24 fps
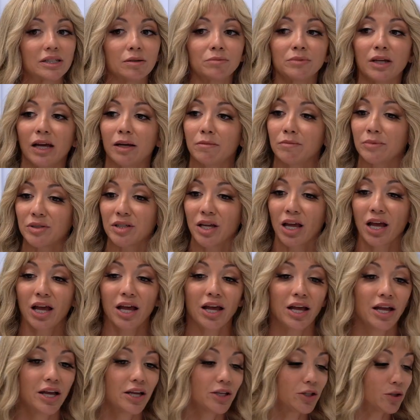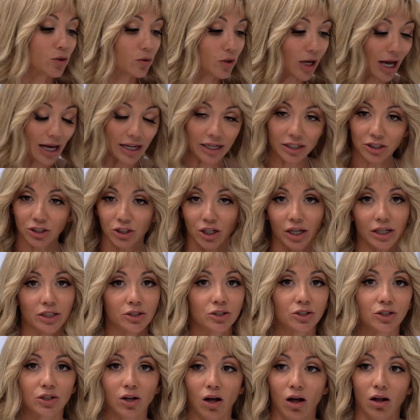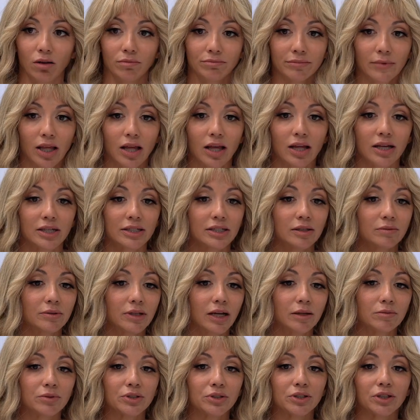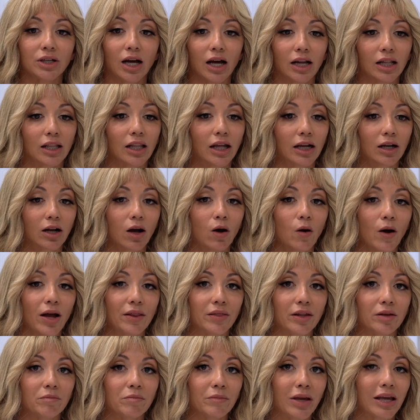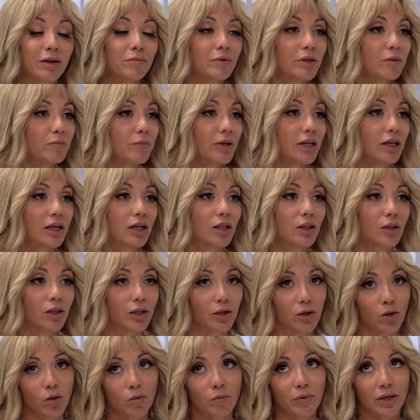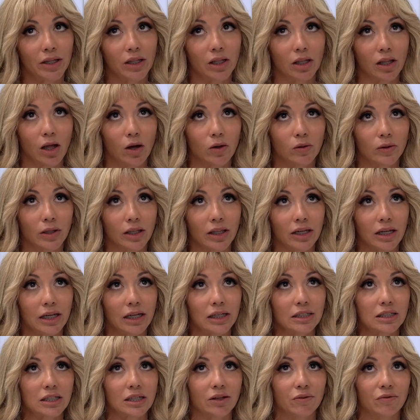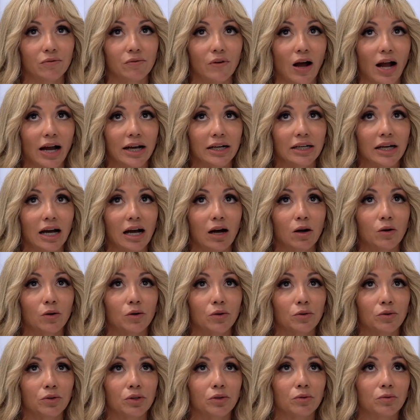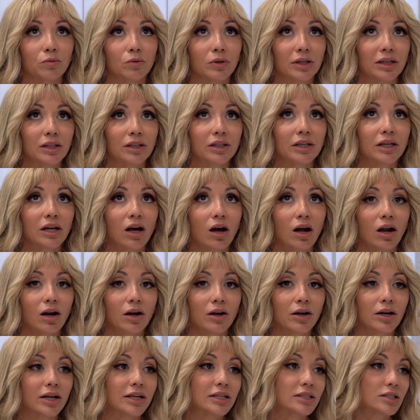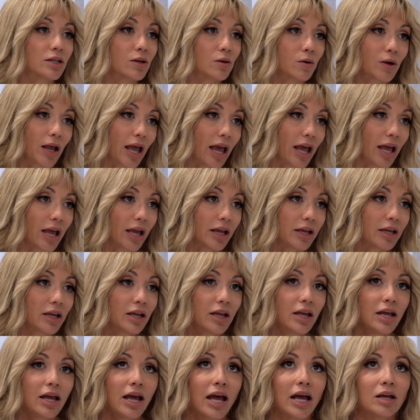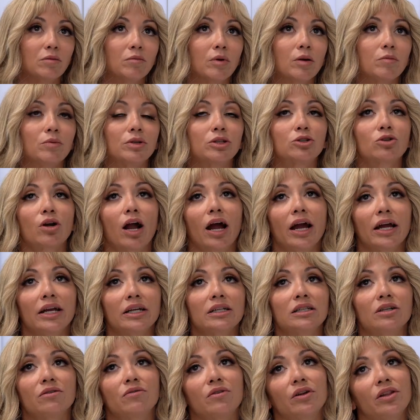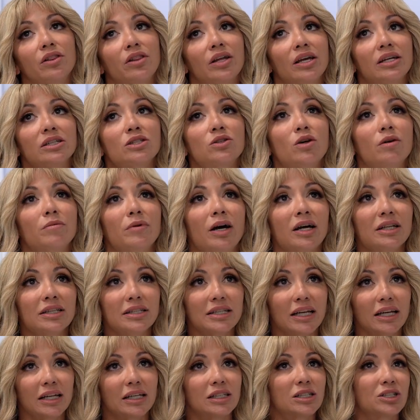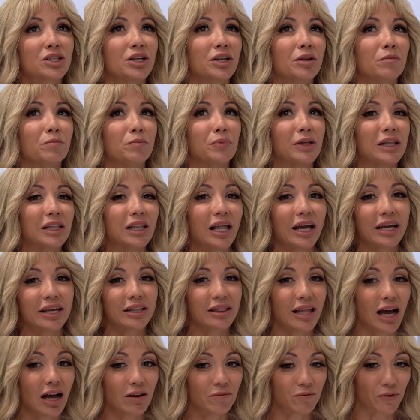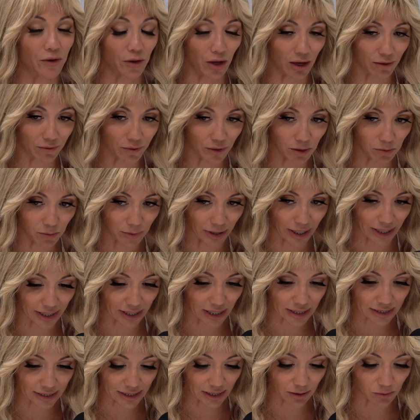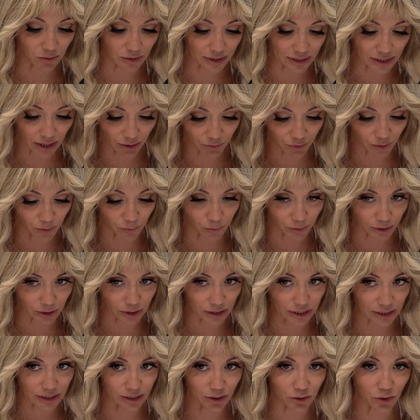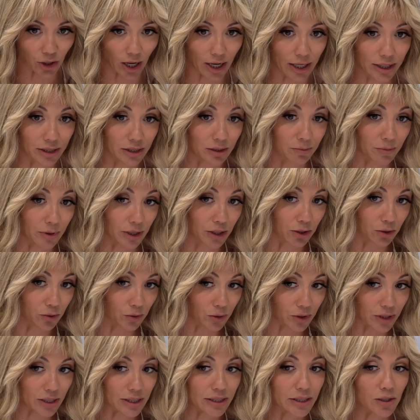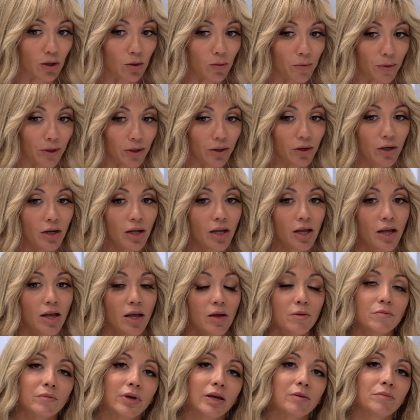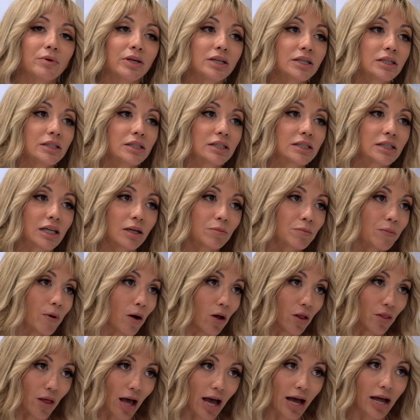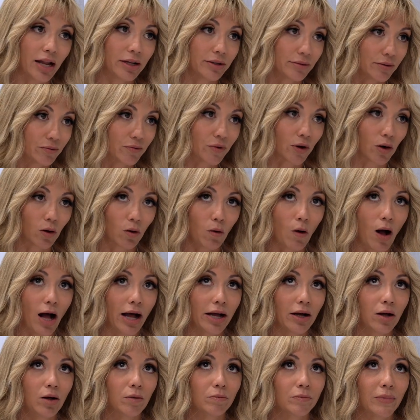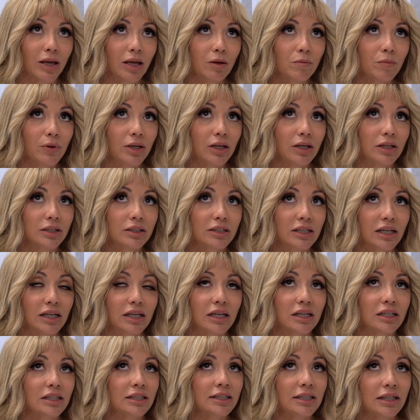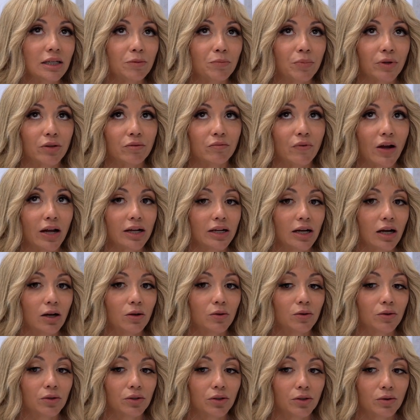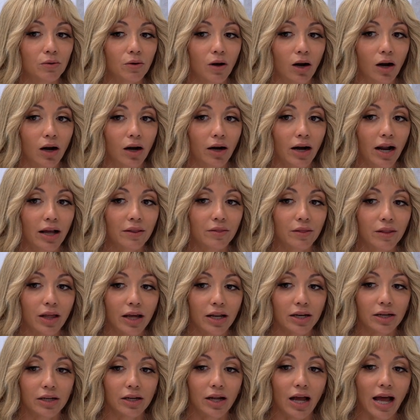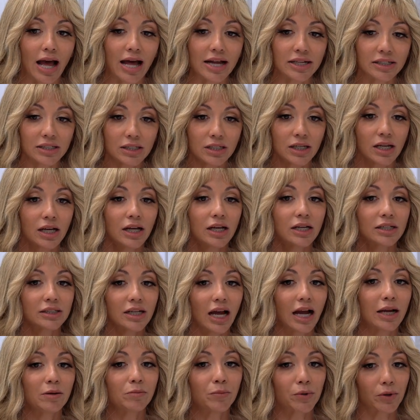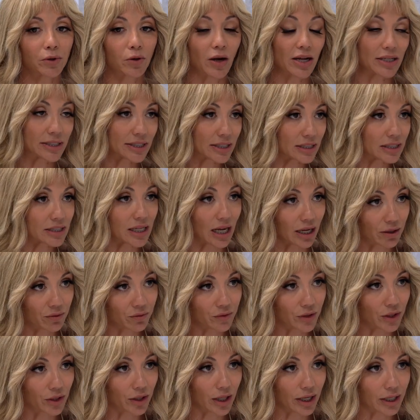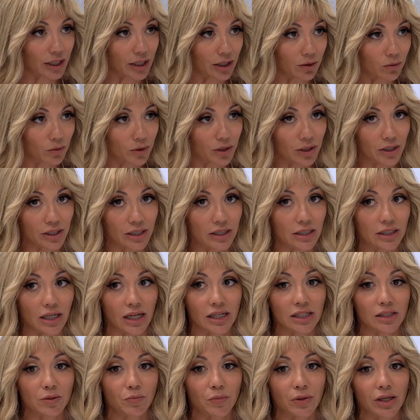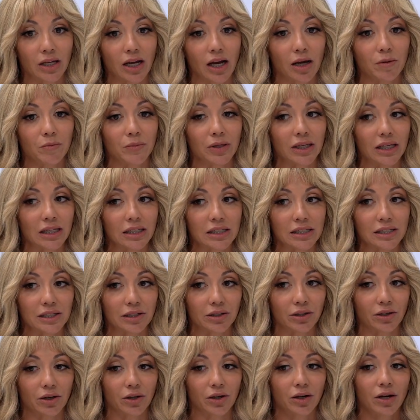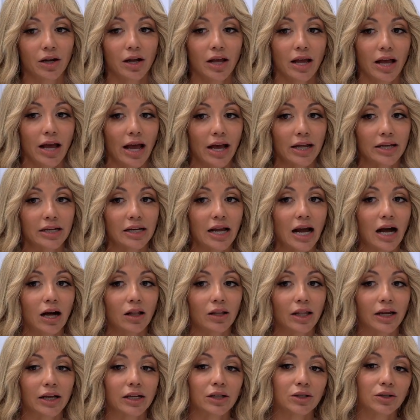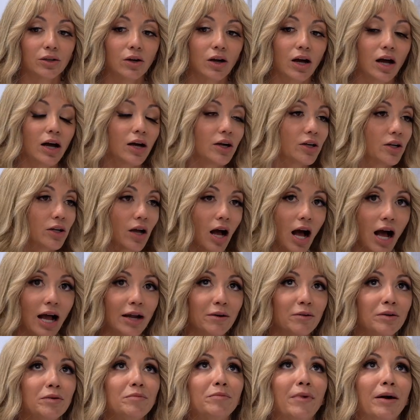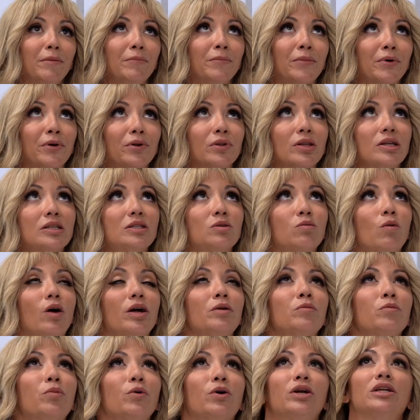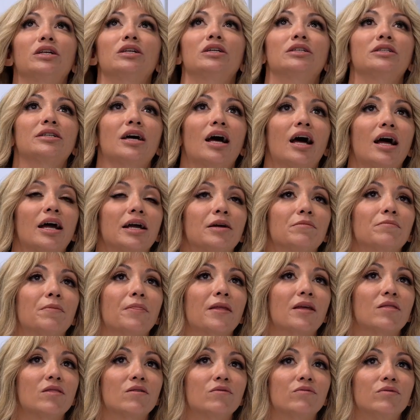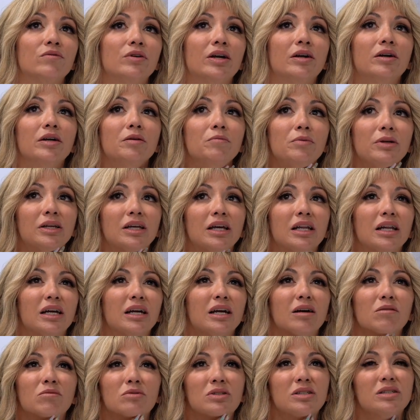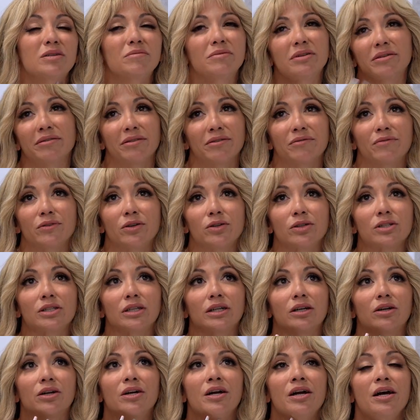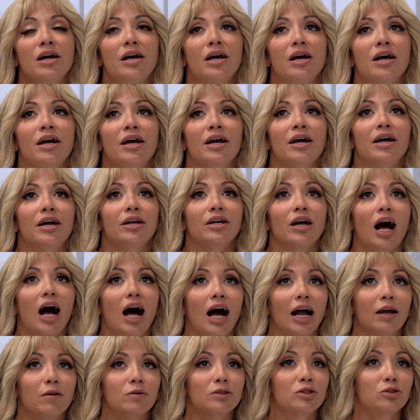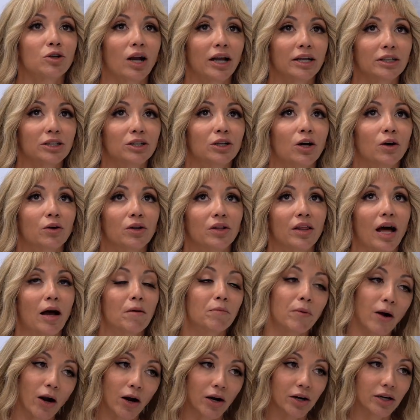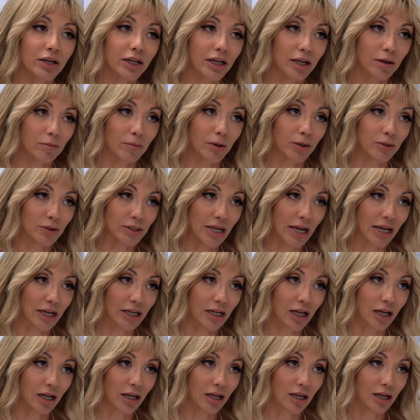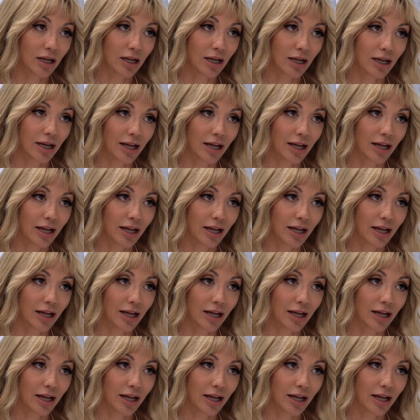Sometimes you got to change it all. Sometimes you got to let go. And then maybe being a little bit lonely to find out who you really are is okay. And maybe trying different things. So I'm not saying it's going to be like that forever, but I guess I would say if the person's trying to be newly sober, maybe skip all that for a while, maybe dig in deep and find out who you are. And then as time progresses, I feel like it really does become easier. And now, like, I remember this one poignant time in the very beginning, it was sometime the first year, I was trying to go to that party at Bodega.